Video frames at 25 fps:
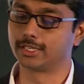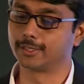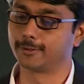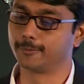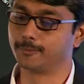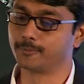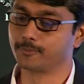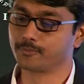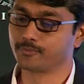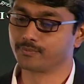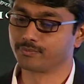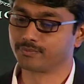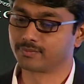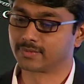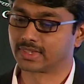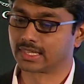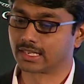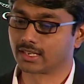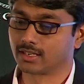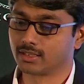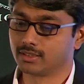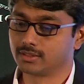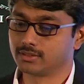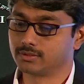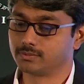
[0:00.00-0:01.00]
a
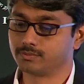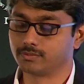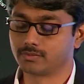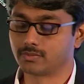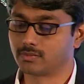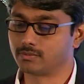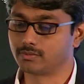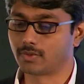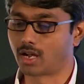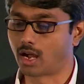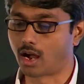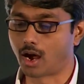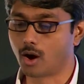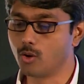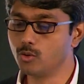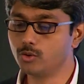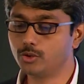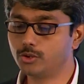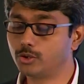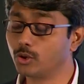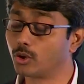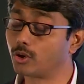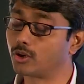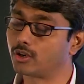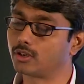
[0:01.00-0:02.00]

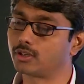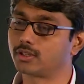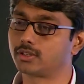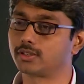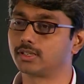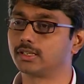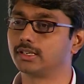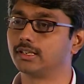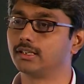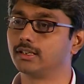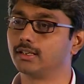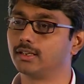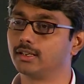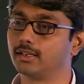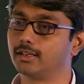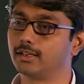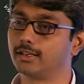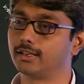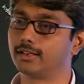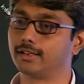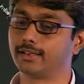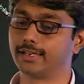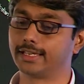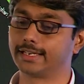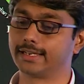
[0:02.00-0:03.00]
outdoor,
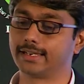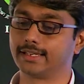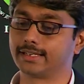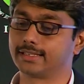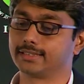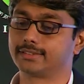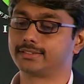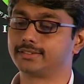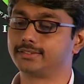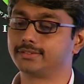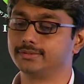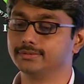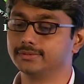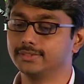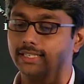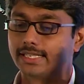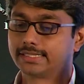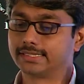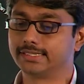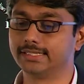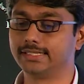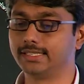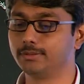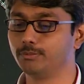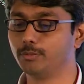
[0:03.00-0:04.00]

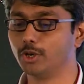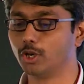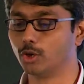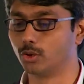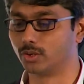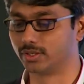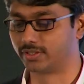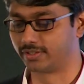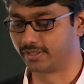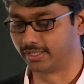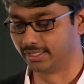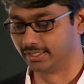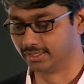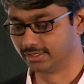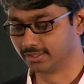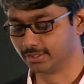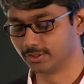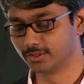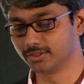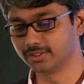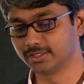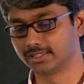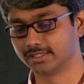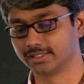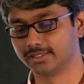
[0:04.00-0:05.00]
like sitting below a tree.
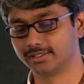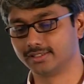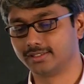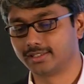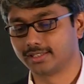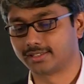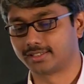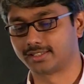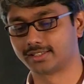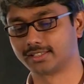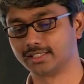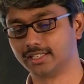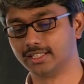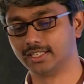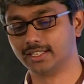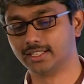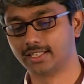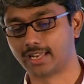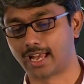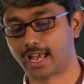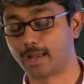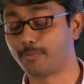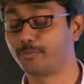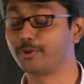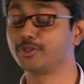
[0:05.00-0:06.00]
It just
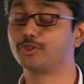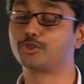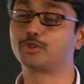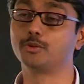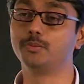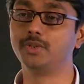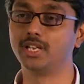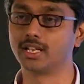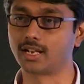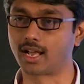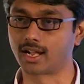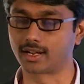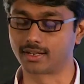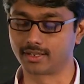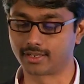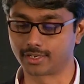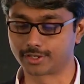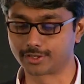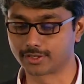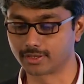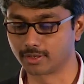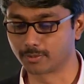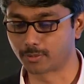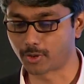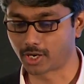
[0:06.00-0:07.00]
happens to be an
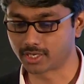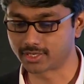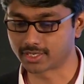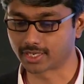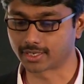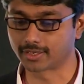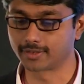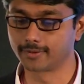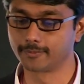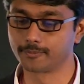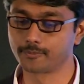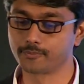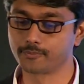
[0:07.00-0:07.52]
architectural project.